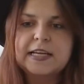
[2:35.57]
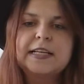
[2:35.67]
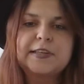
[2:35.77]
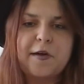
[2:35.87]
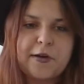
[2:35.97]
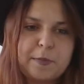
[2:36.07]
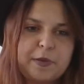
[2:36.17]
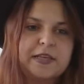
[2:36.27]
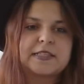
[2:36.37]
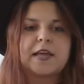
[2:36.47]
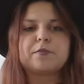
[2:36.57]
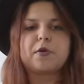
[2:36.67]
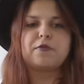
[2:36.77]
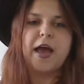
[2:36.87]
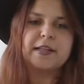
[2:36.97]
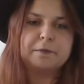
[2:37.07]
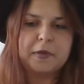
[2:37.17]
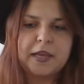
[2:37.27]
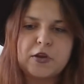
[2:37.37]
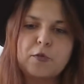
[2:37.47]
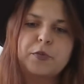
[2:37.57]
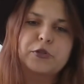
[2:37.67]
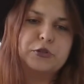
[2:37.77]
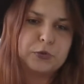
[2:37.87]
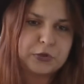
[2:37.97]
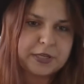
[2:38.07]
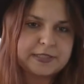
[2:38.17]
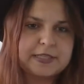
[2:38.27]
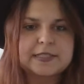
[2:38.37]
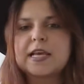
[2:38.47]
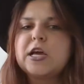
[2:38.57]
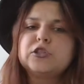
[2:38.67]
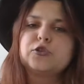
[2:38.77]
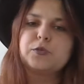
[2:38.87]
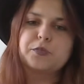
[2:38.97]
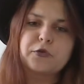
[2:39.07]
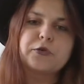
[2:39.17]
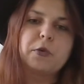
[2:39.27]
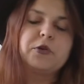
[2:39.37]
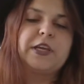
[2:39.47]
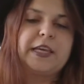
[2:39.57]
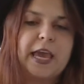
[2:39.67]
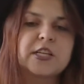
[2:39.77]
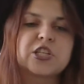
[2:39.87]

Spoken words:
therapies and provide many opportunities to improve communication,